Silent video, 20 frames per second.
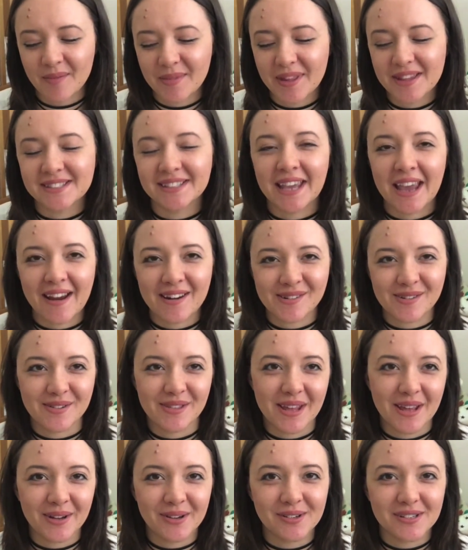There's a character
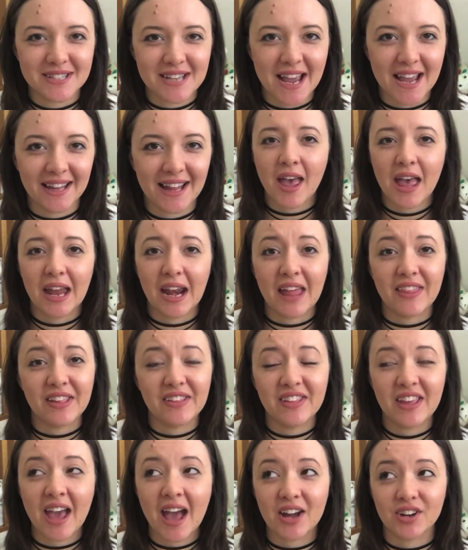on there called Taylor, and I
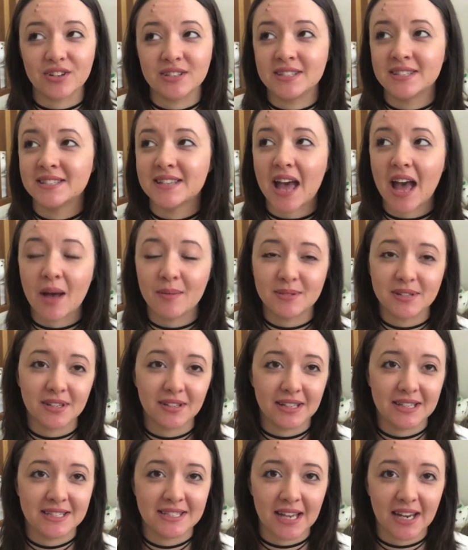think the actress is
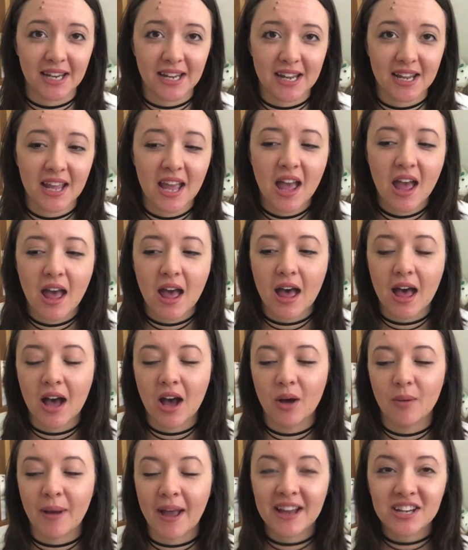absolutely stunning.
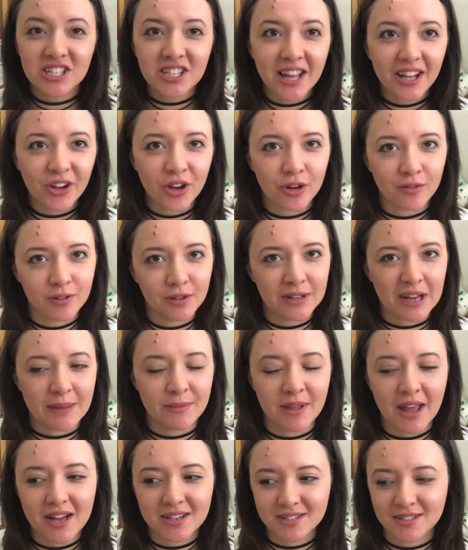I actually like her real
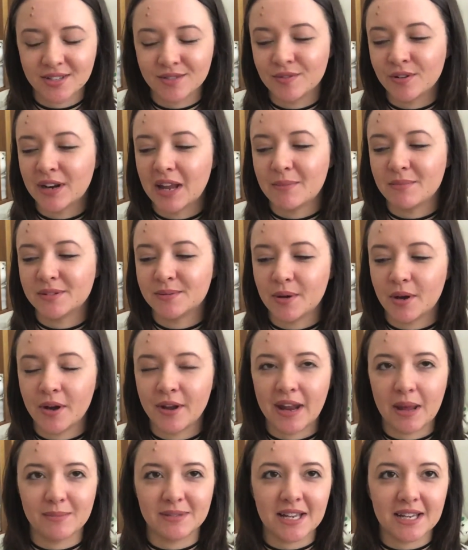name, the actress's real name as well.
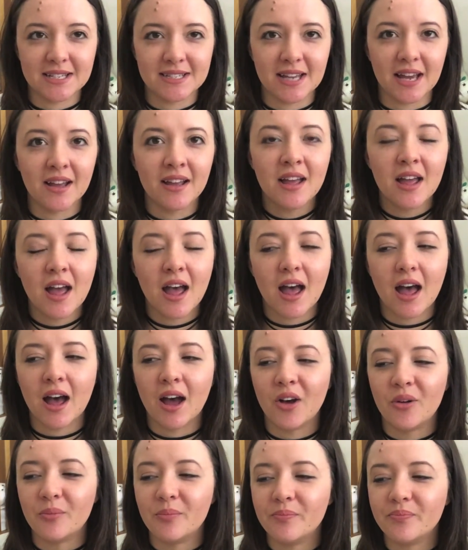Her name's Hunter.
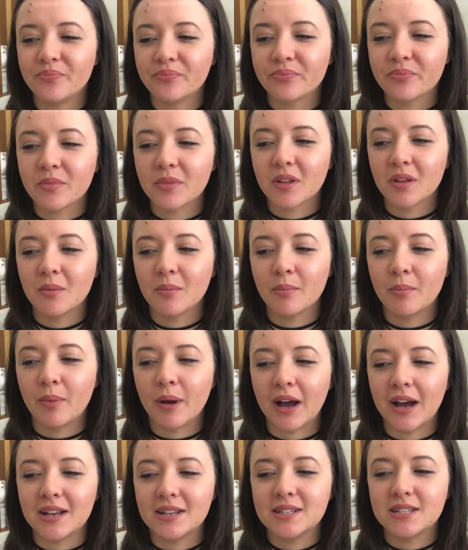
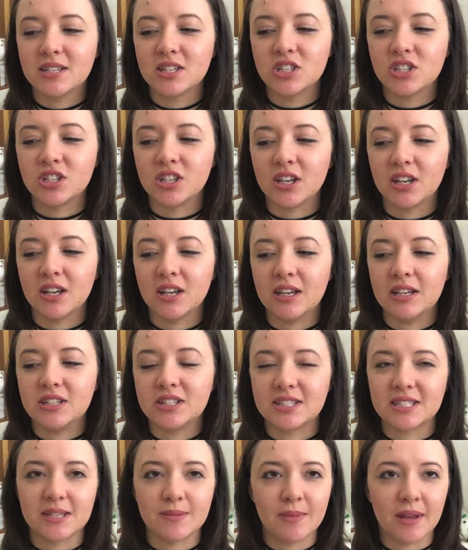But she
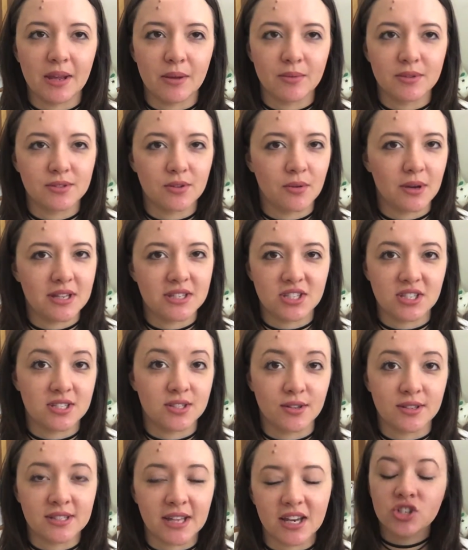just, to me, was always
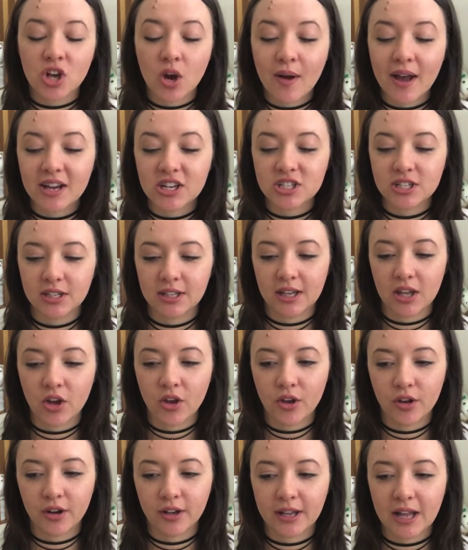just so stunning. Joe actually
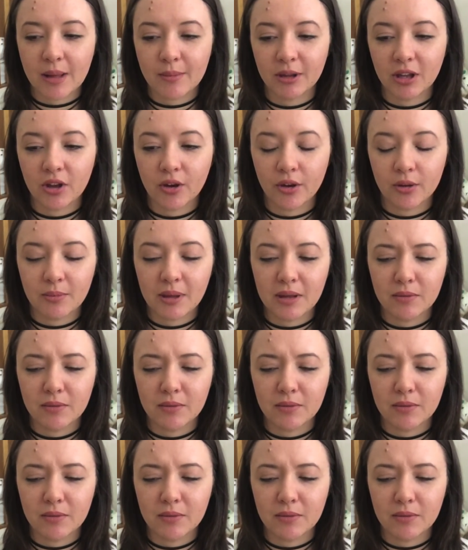heard it coming home.